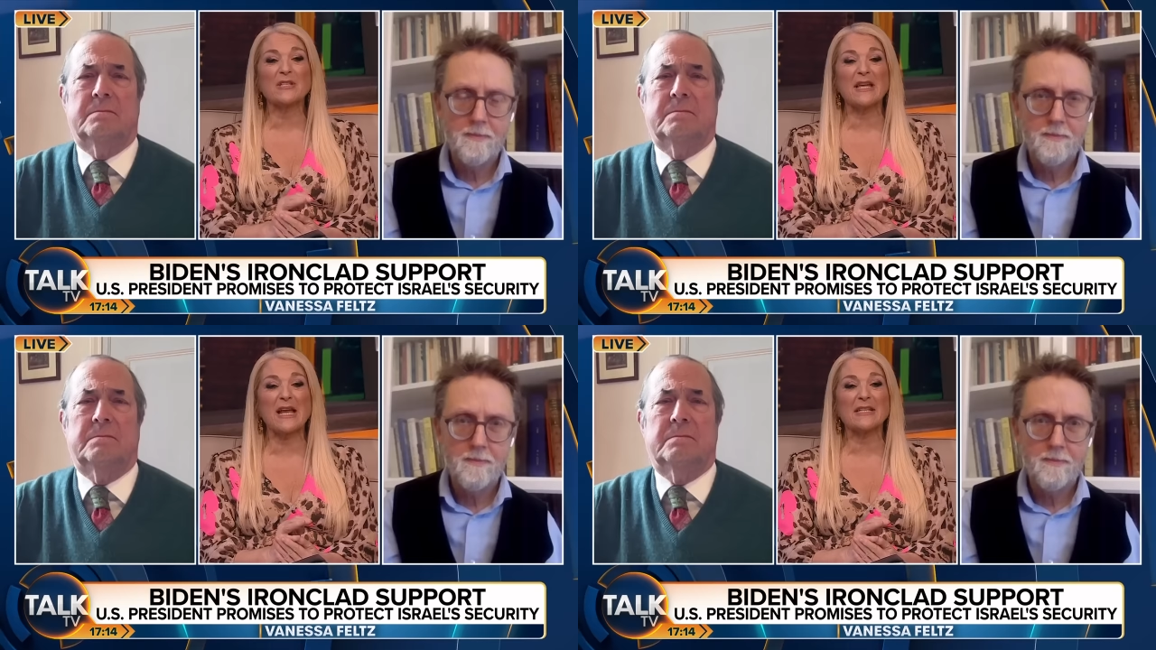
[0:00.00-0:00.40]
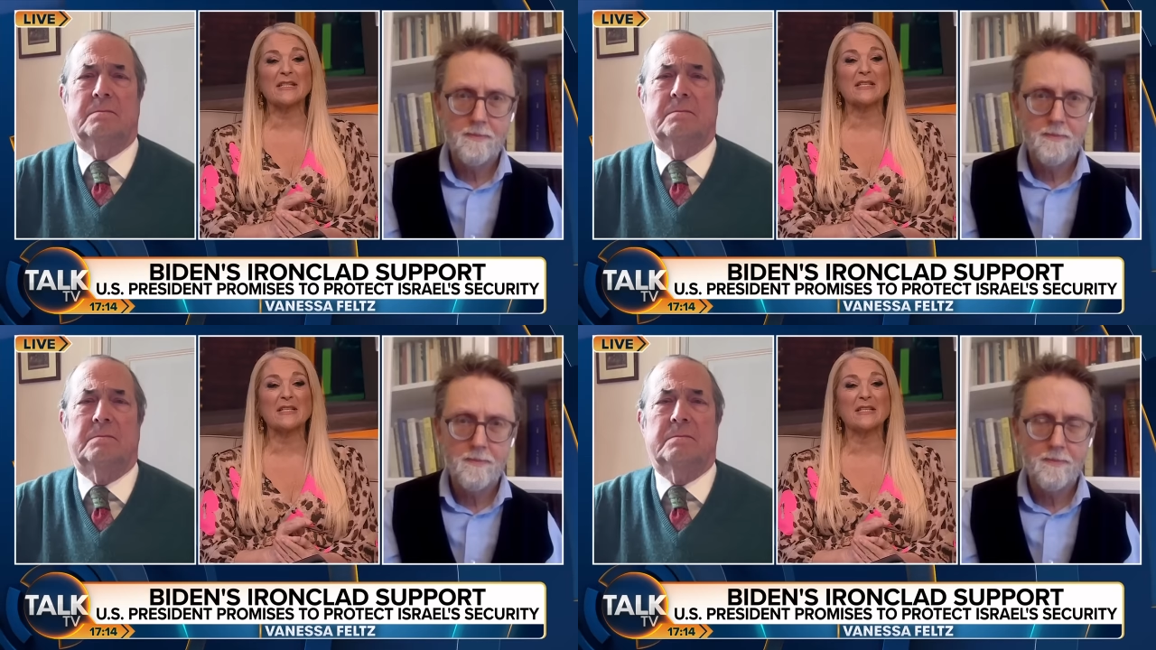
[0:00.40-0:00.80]

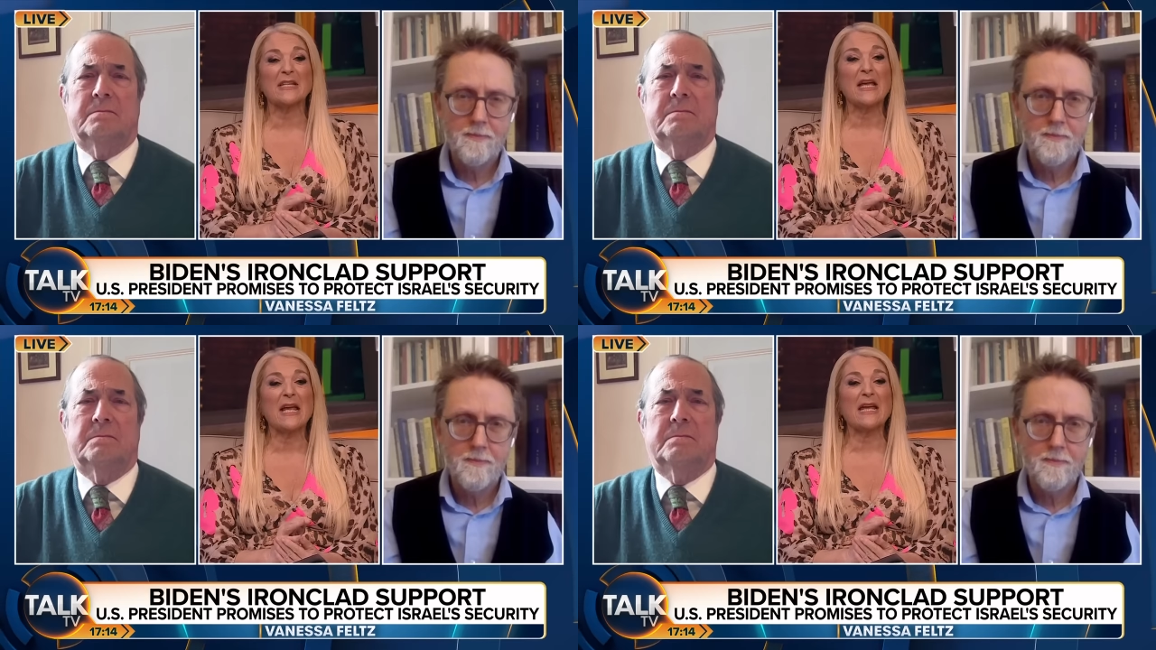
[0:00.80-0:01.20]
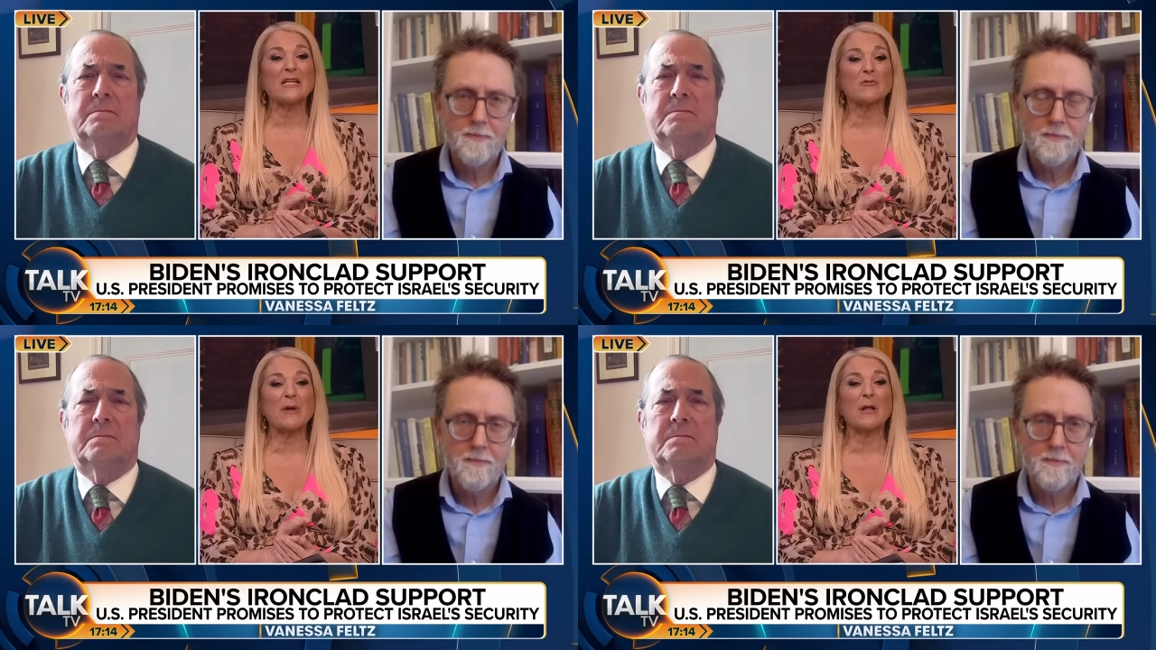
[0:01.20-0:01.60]
Speaker 1: analysis that
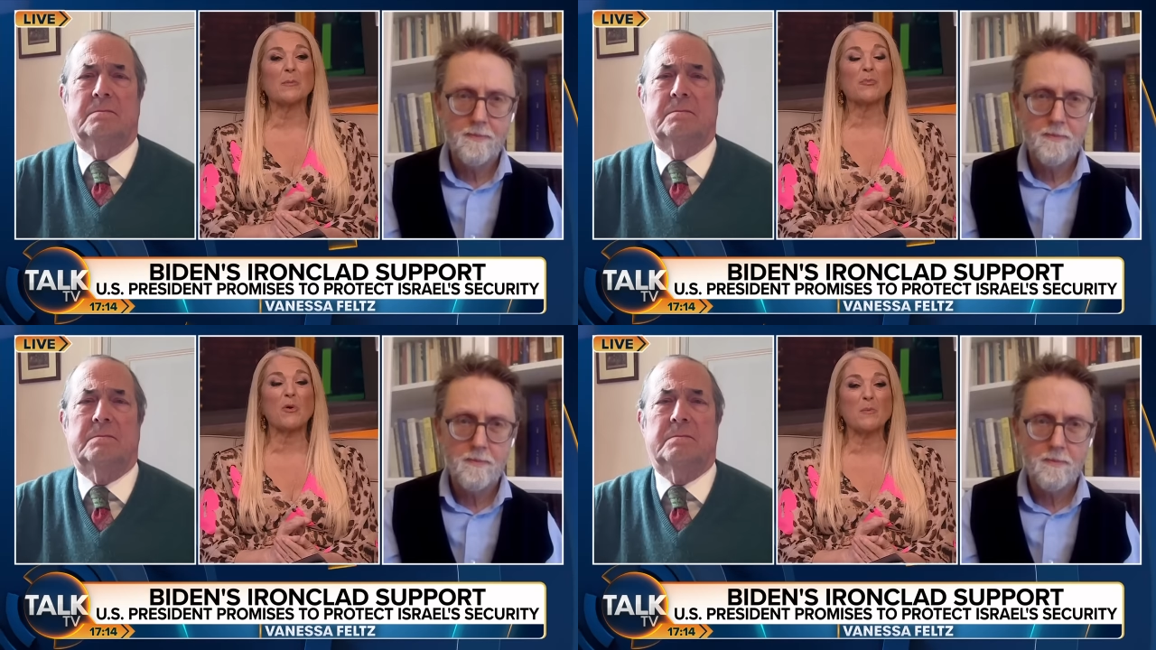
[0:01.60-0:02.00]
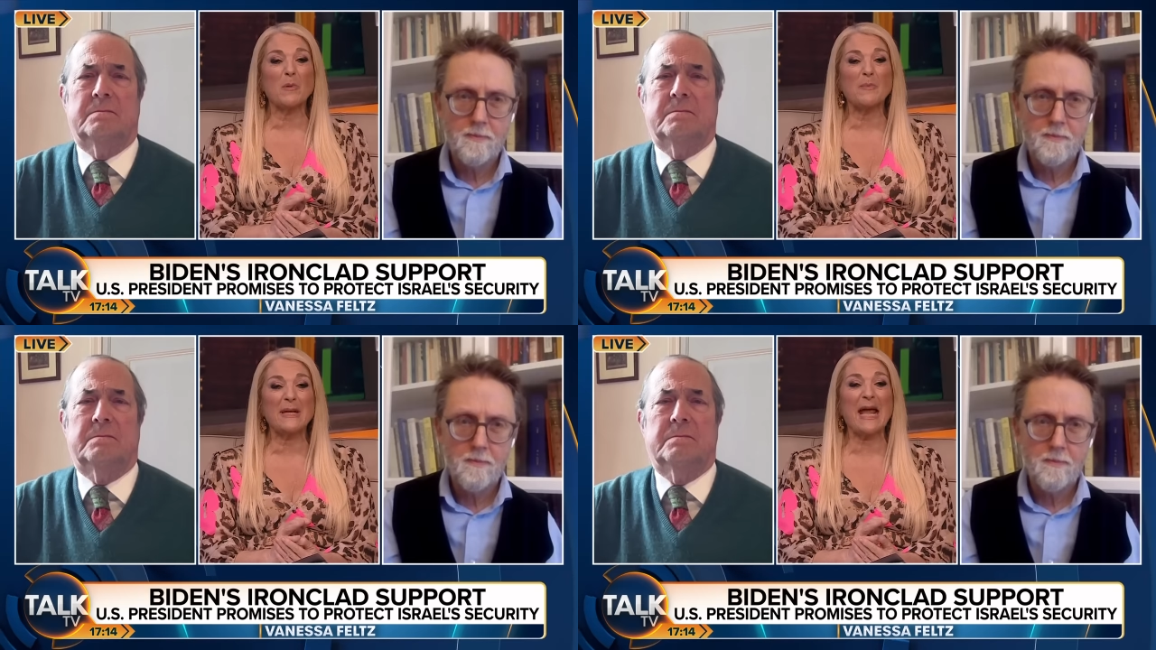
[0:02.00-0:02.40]
Israel
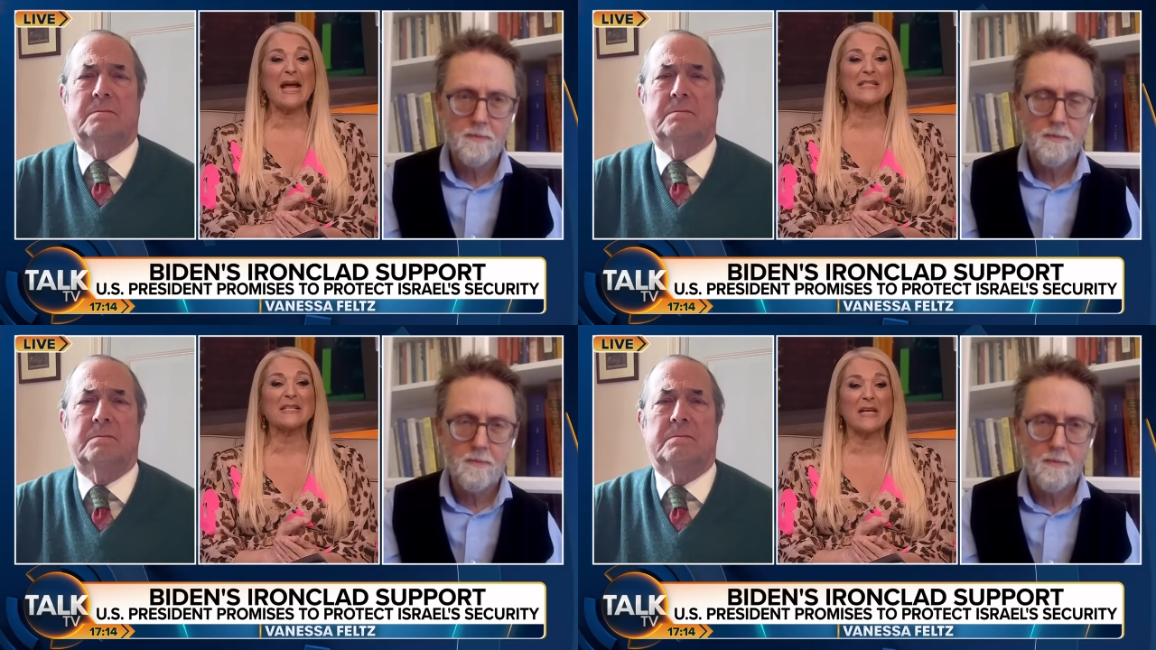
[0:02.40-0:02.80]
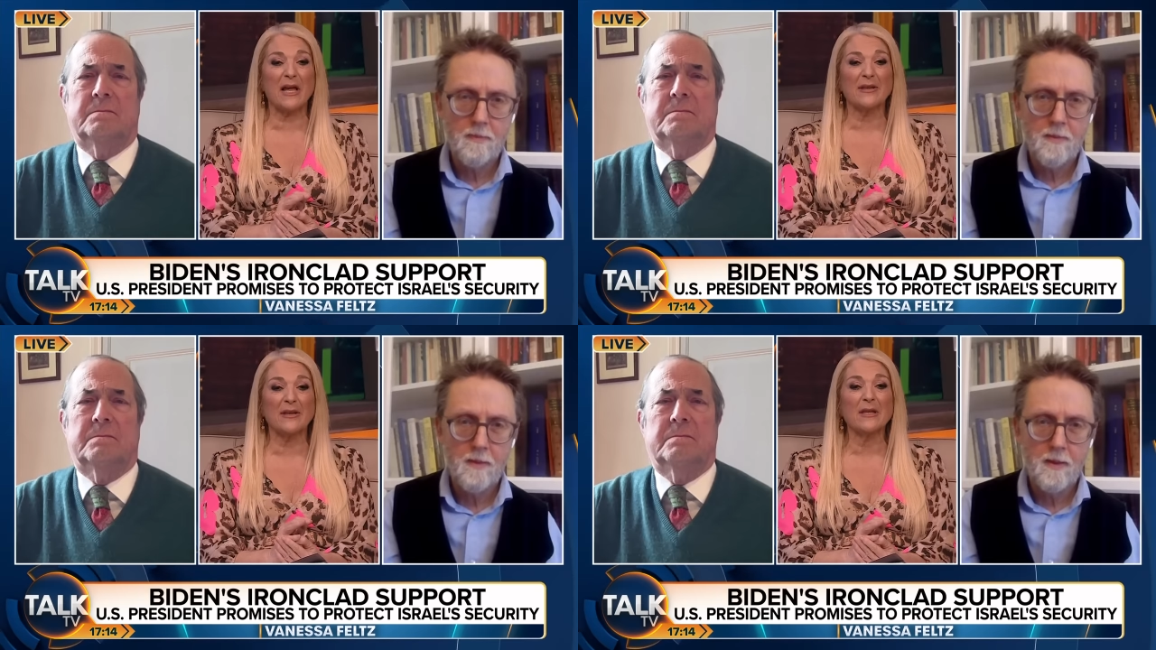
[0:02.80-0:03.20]
probably has
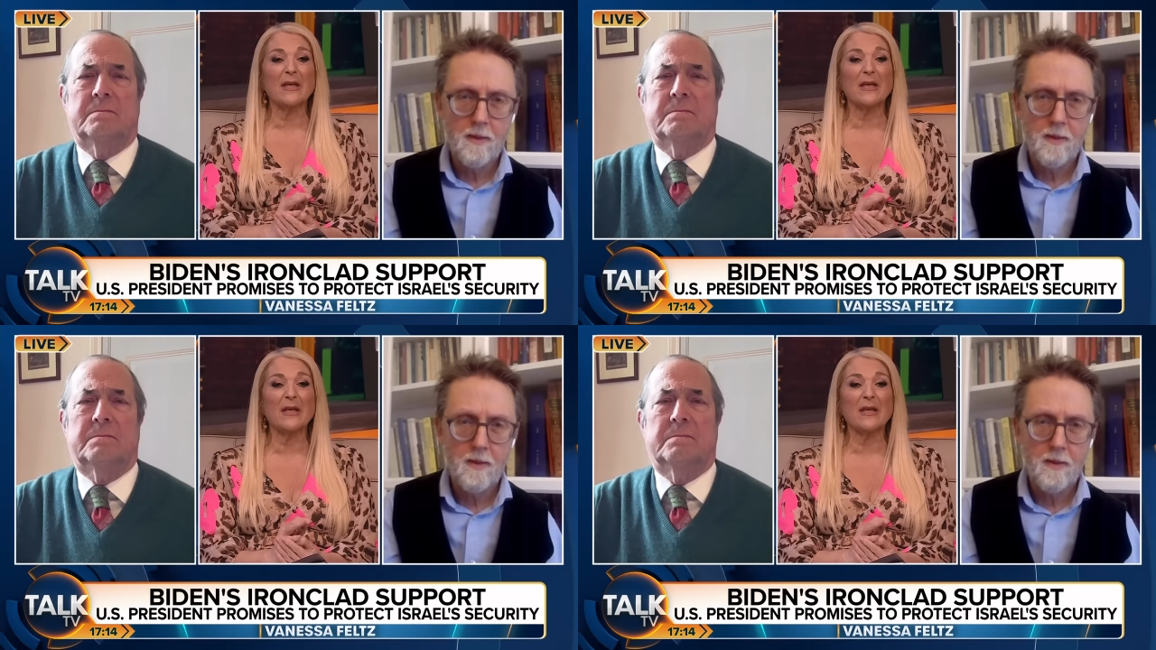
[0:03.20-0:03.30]
done